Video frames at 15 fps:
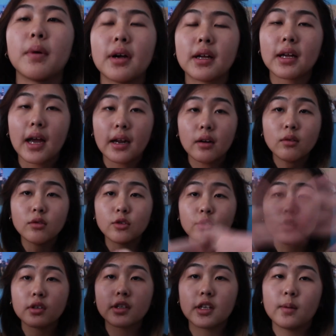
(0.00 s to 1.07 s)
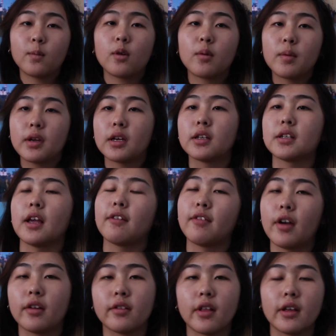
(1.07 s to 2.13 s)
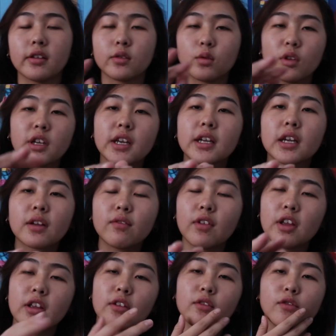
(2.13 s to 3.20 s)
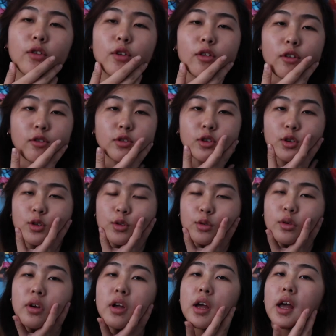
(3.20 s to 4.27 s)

but I don't do this anymore because I found that it's really inconvenient for those who